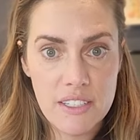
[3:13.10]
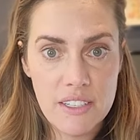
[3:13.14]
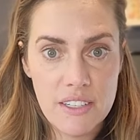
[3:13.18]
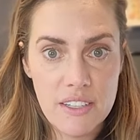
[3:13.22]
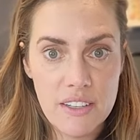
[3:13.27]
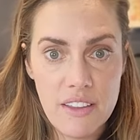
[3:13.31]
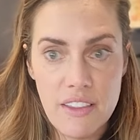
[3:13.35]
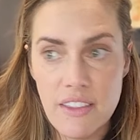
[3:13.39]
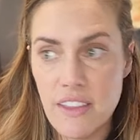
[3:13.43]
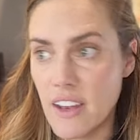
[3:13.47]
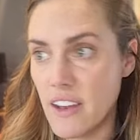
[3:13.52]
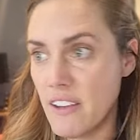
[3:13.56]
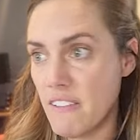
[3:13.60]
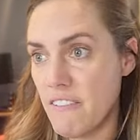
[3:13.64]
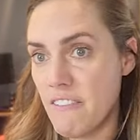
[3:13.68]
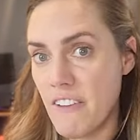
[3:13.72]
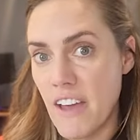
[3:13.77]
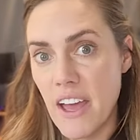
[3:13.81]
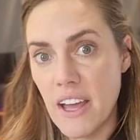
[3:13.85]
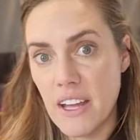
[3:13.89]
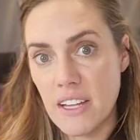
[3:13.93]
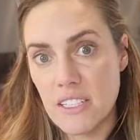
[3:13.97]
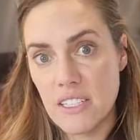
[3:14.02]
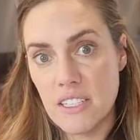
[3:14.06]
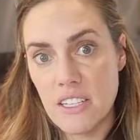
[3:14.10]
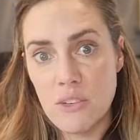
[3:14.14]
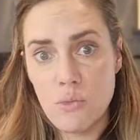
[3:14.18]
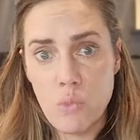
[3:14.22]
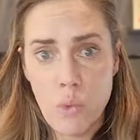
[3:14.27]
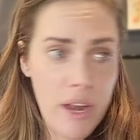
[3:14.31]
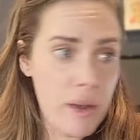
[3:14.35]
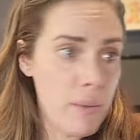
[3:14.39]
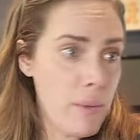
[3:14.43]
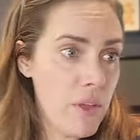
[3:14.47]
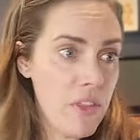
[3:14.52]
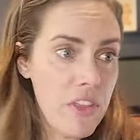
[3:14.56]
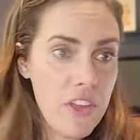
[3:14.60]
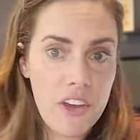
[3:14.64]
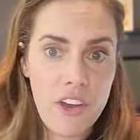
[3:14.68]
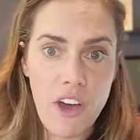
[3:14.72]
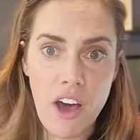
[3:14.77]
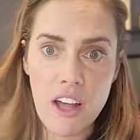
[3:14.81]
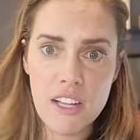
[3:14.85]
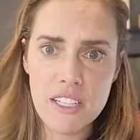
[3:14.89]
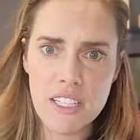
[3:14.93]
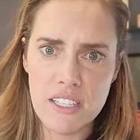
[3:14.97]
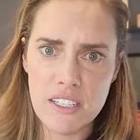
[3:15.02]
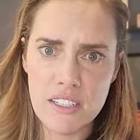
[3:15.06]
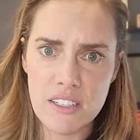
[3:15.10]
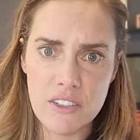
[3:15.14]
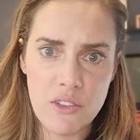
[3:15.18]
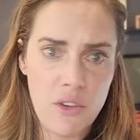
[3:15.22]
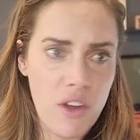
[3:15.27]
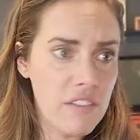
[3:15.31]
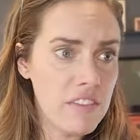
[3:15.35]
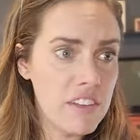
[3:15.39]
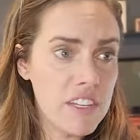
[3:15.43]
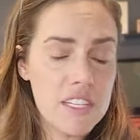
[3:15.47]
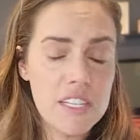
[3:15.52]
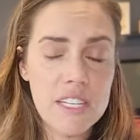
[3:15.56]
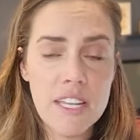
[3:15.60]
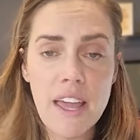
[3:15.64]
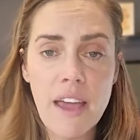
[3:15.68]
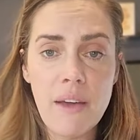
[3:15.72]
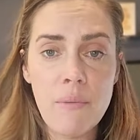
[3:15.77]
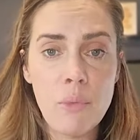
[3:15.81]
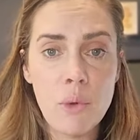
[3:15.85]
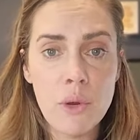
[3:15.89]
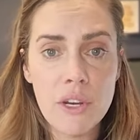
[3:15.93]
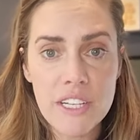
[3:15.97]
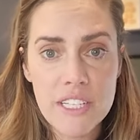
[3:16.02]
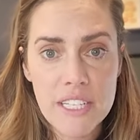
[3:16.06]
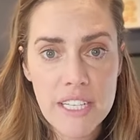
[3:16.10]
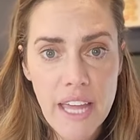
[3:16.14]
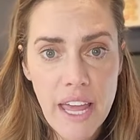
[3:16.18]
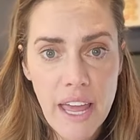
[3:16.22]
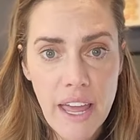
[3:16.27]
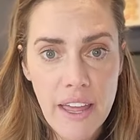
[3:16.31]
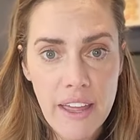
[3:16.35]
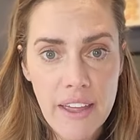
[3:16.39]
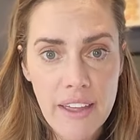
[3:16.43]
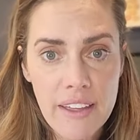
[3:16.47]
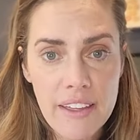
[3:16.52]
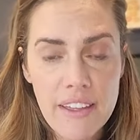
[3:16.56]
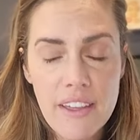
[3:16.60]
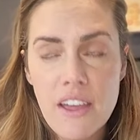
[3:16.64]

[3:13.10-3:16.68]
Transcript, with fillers: than effects. Then write about the causes. You obviously have more to say.